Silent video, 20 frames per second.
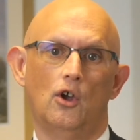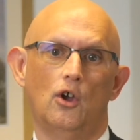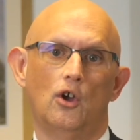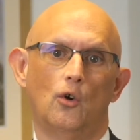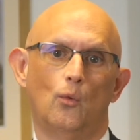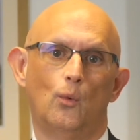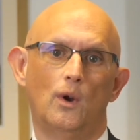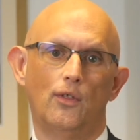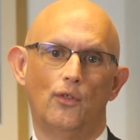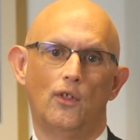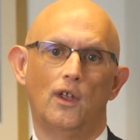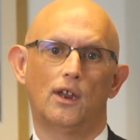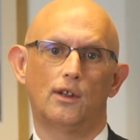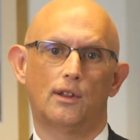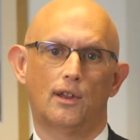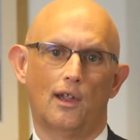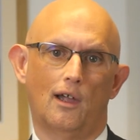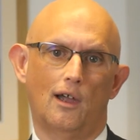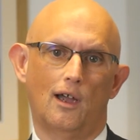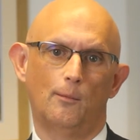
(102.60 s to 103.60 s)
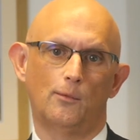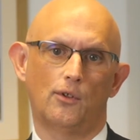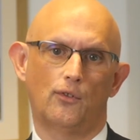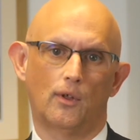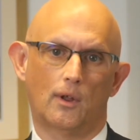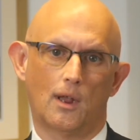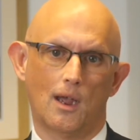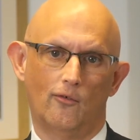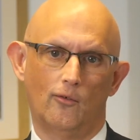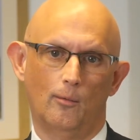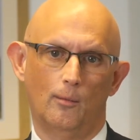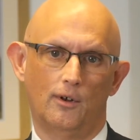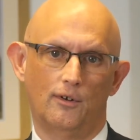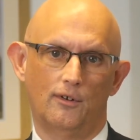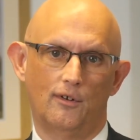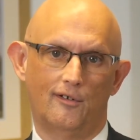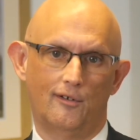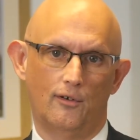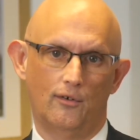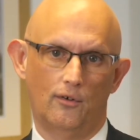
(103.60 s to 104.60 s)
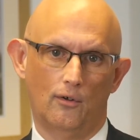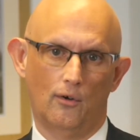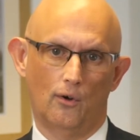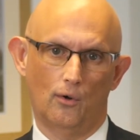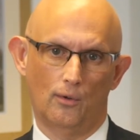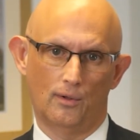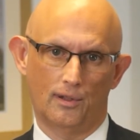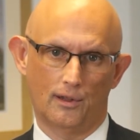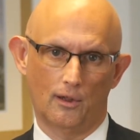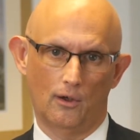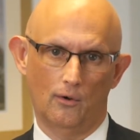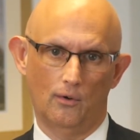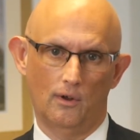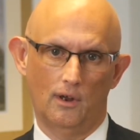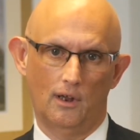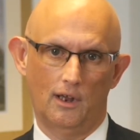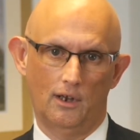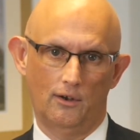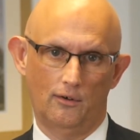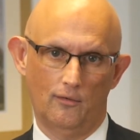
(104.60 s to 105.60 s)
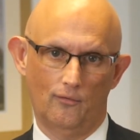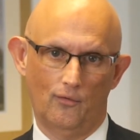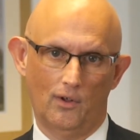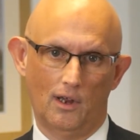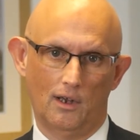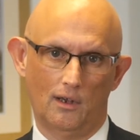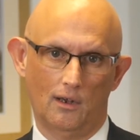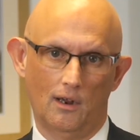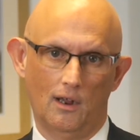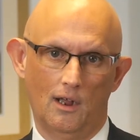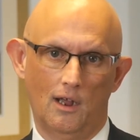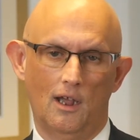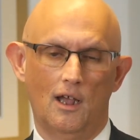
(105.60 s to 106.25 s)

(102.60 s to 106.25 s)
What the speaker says: we think it's time that the government should also intervene.